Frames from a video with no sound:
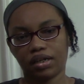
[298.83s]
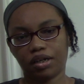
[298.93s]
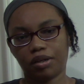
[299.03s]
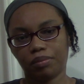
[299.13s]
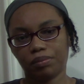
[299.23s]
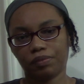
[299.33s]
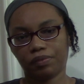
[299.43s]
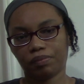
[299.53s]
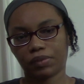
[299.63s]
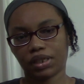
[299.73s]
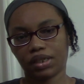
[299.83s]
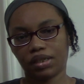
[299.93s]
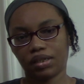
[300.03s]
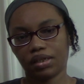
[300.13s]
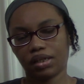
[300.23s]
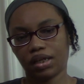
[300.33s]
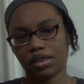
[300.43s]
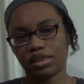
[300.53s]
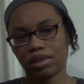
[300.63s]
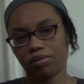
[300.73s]
and
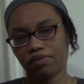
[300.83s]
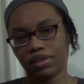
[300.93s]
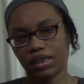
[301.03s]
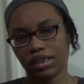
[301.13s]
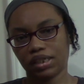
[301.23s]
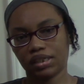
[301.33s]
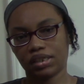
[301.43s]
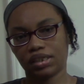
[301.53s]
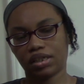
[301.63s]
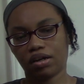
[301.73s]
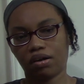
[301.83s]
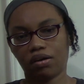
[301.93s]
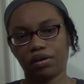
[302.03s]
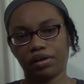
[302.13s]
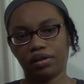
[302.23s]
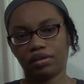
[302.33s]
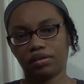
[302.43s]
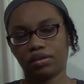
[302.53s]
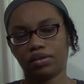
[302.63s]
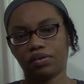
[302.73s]
some of these
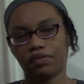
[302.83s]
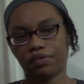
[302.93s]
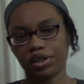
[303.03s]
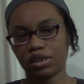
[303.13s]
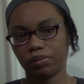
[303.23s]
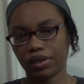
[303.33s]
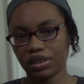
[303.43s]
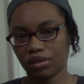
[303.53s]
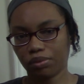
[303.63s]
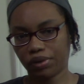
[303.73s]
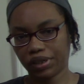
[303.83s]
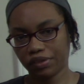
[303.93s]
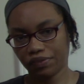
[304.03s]
are first-person point of